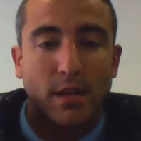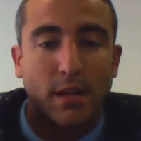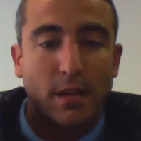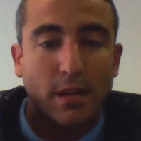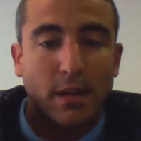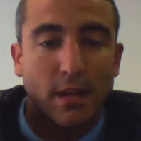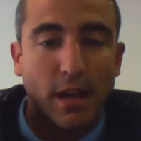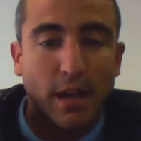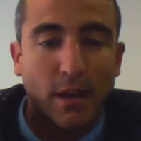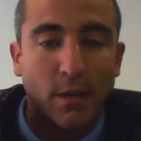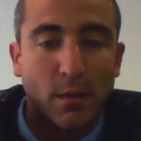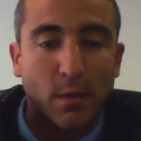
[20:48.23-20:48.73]

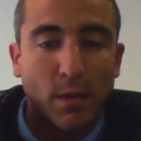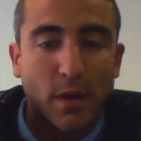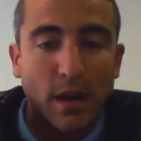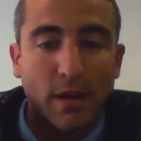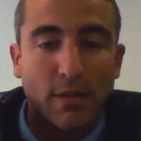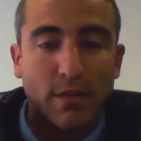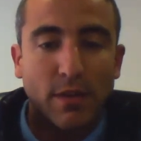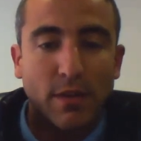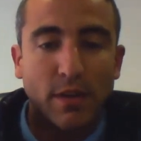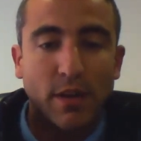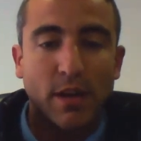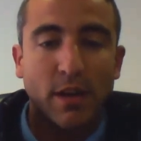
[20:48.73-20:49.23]
okay, we
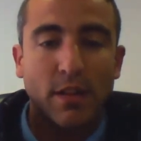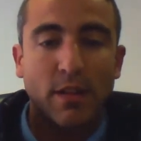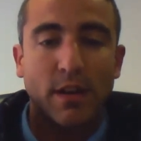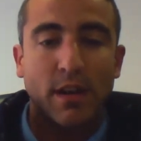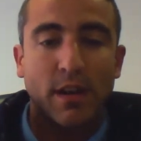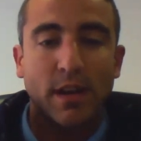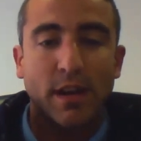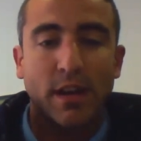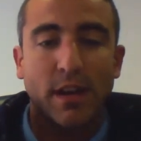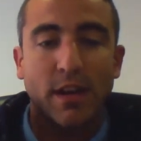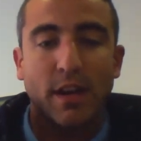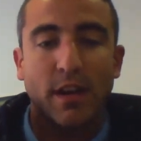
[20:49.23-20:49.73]
have
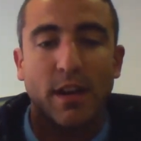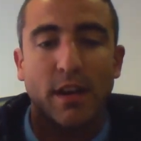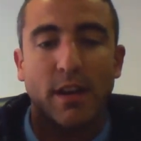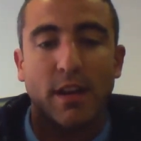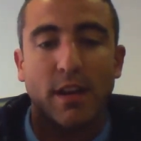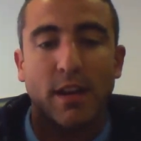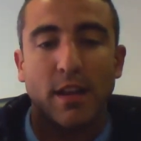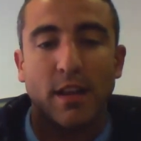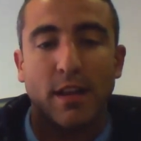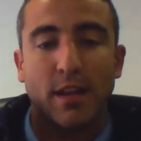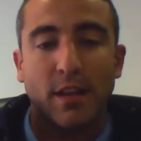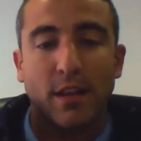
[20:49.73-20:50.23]
another
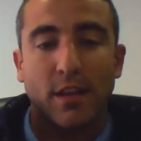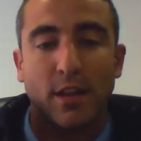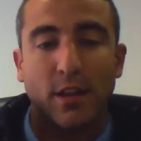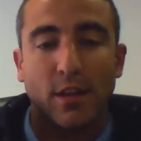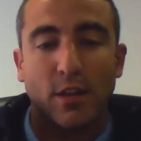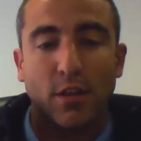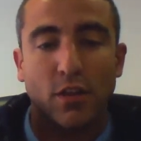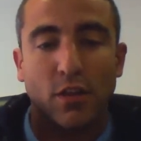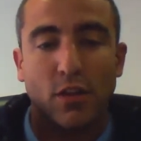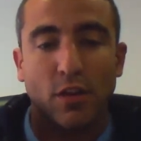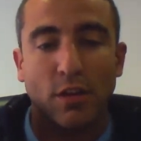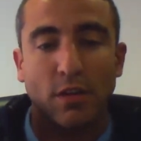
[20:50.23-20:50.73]

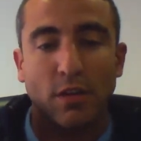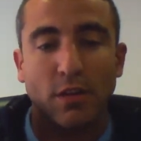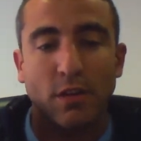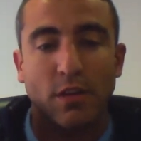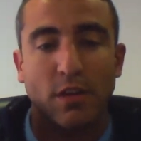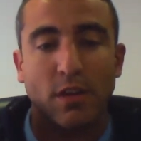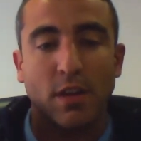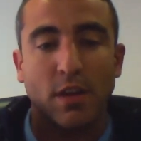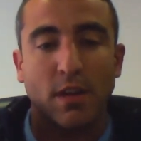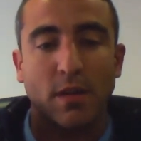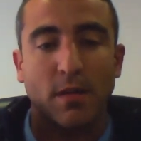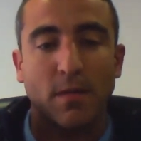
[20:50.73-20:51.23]

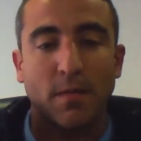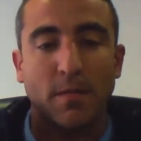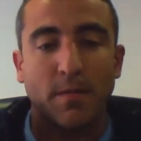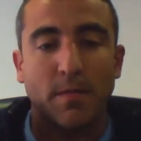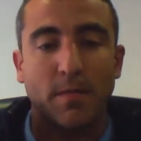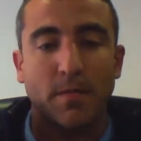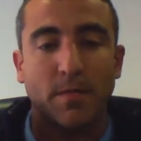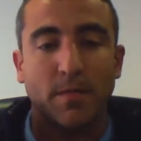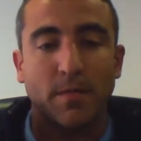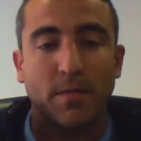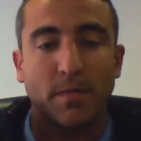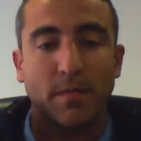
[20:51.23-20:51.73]
source.
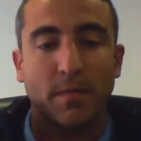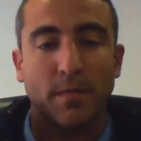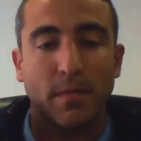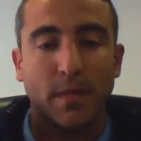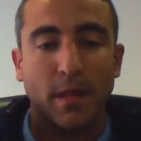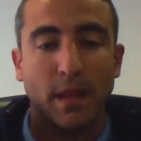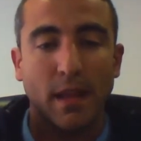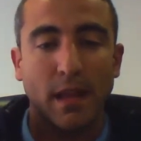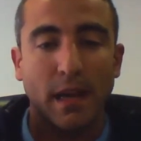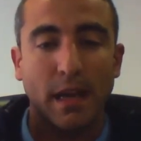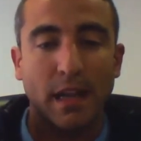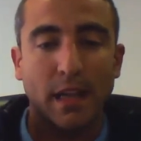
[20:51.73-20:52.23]

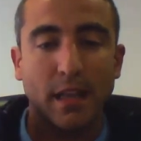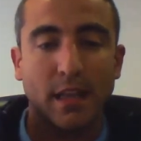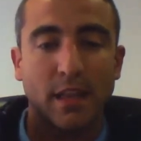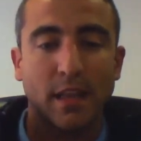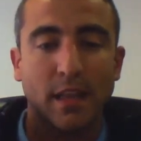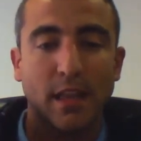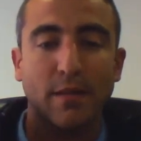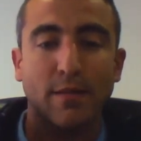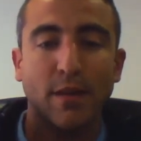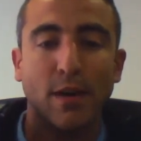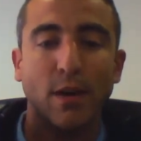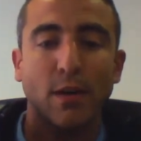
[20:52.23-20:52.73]

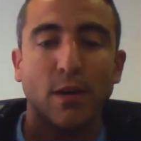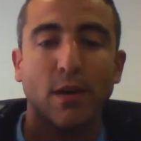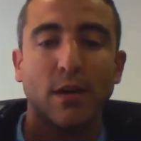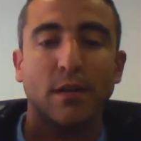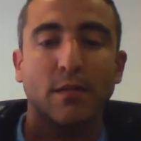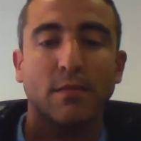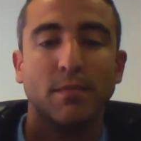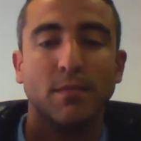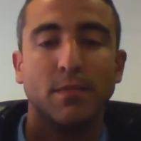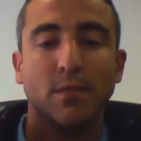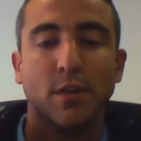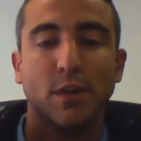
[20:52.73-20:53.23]
Let's have a
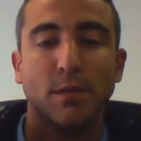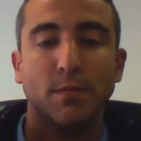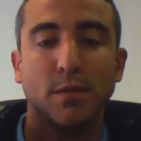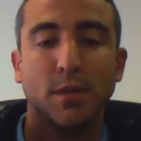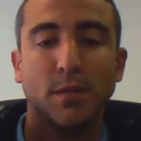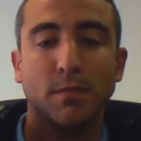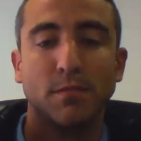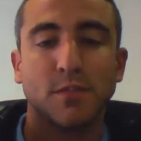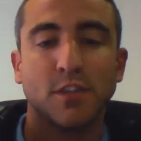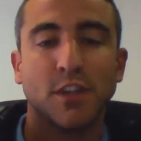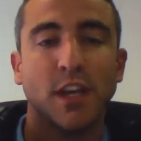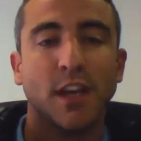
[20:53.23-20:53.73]
look.
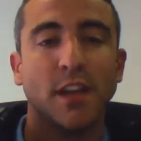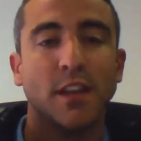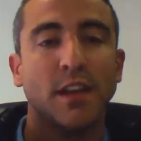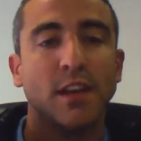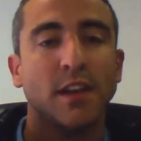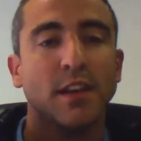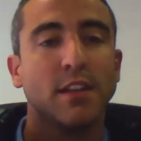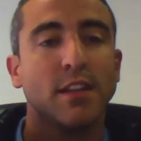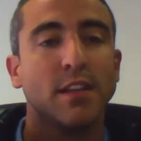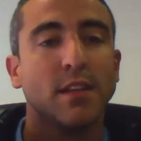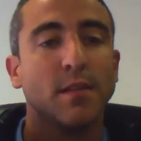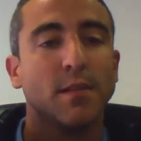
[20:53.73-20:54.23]
Dropship
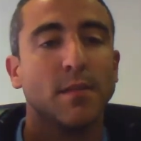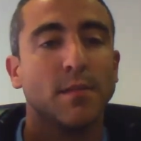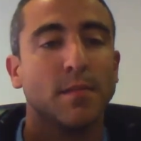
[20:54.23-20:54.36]
traders.